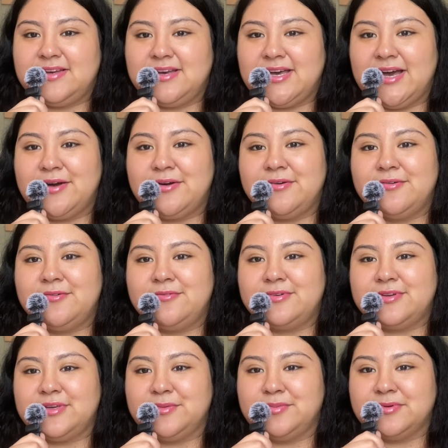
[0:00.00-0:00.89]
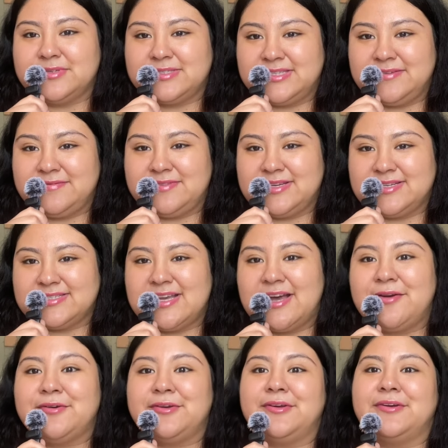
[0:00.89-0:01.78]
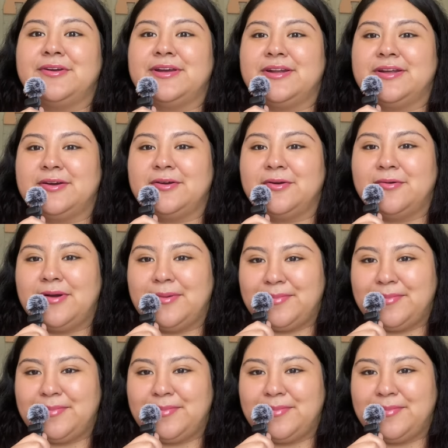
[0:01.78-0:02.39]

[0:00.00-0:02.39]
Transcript: How you perceive things, how you're going to go